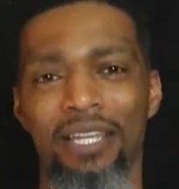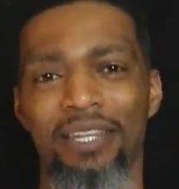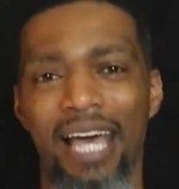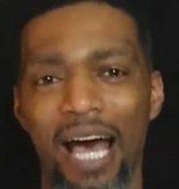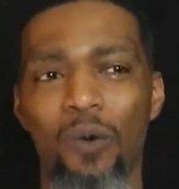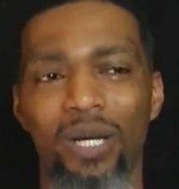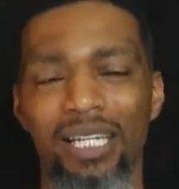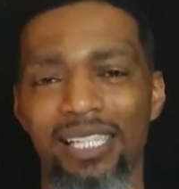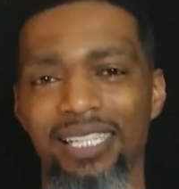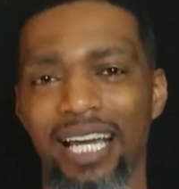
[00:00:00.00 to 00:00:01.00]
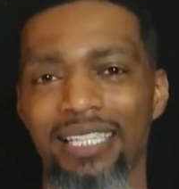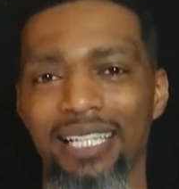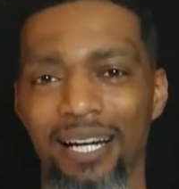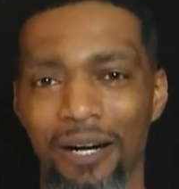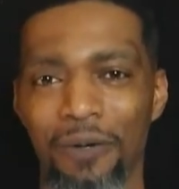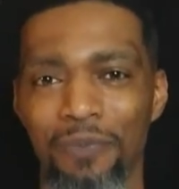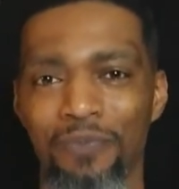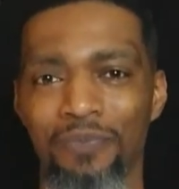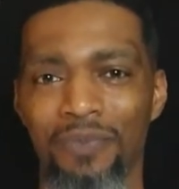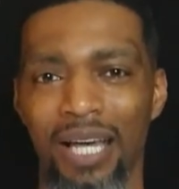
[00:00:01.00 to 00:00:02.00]
Now insights
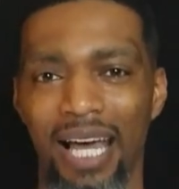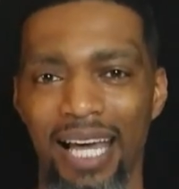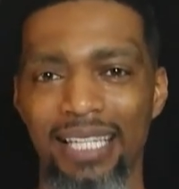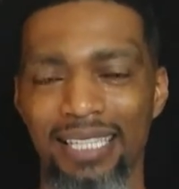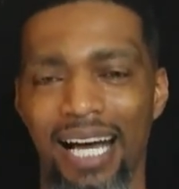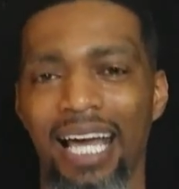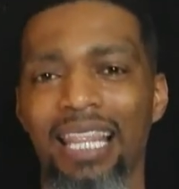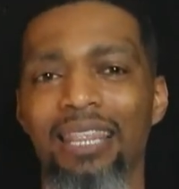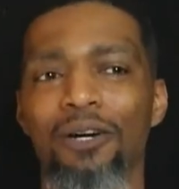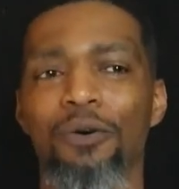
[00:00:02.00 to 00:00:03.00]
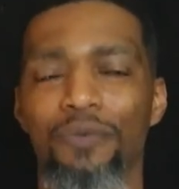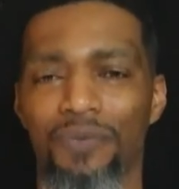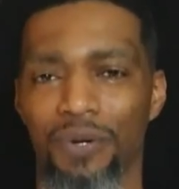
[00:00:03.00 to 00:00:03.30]
come as I look for